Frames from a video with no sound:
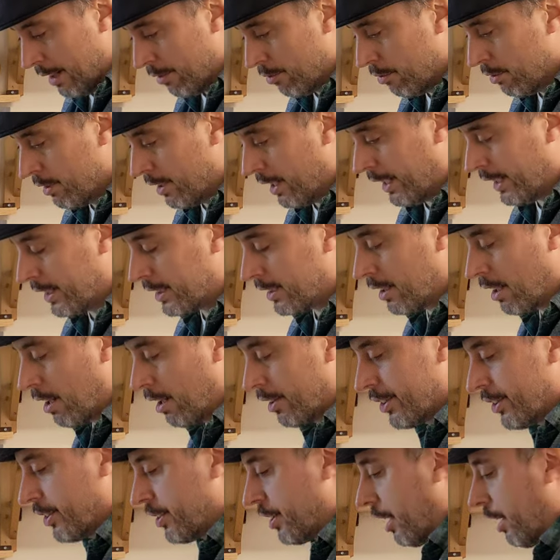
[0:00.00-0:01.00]
really
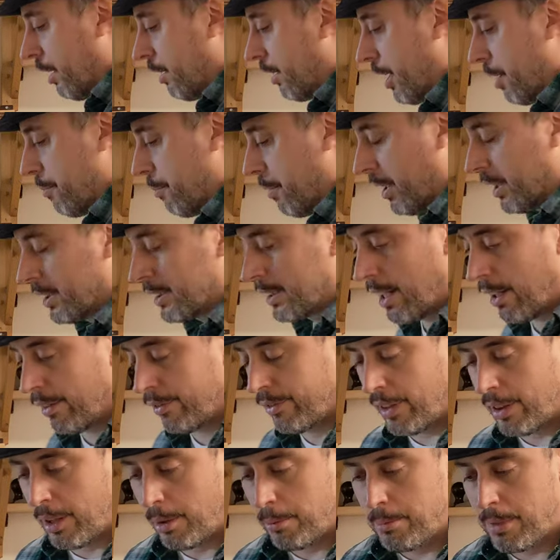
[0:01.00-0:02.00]
started to look at
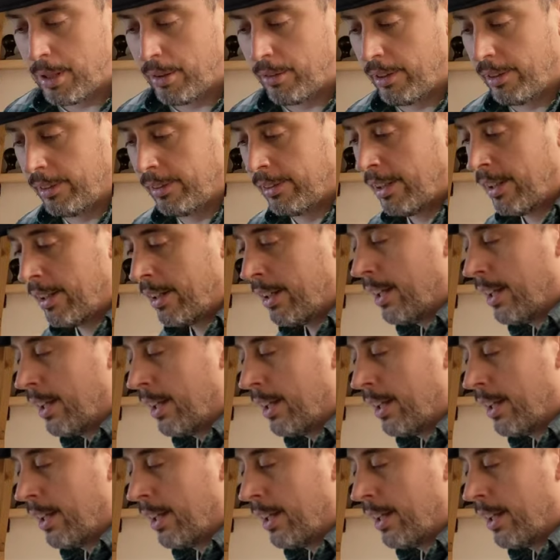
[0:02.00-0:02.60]
myself in the mirror.